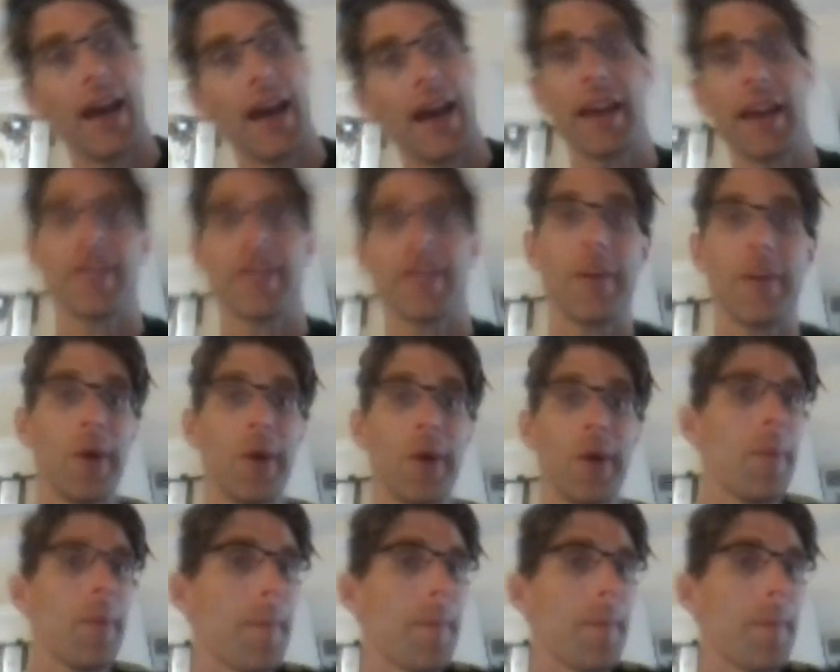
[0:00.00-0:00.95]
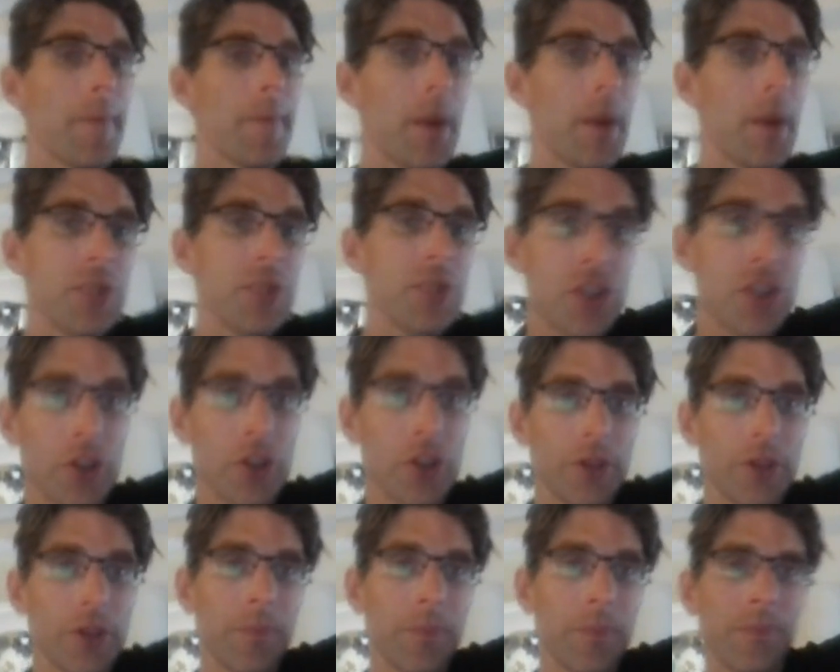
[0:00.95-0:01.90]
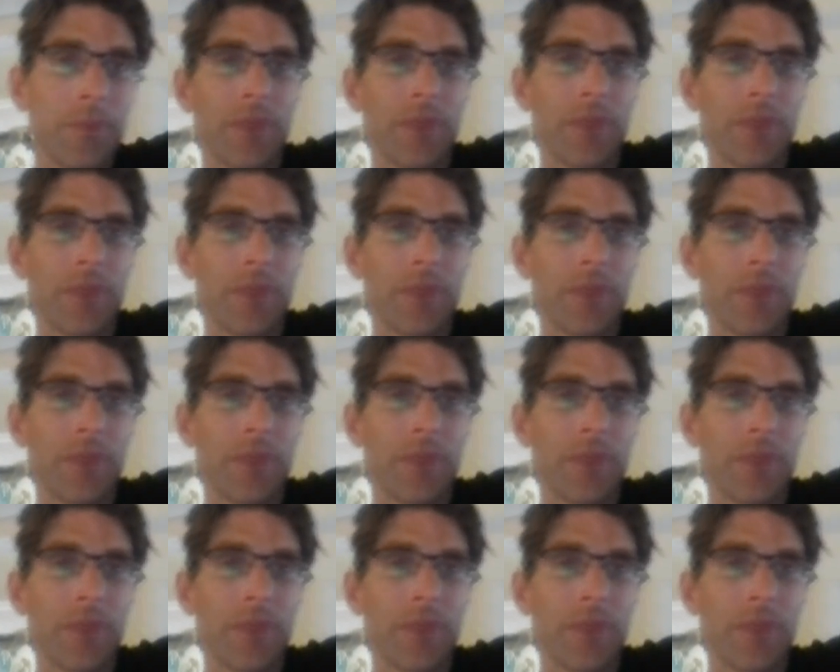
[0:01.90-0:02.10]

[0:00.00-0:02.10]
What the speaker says: I thought, well, I'm just screwed.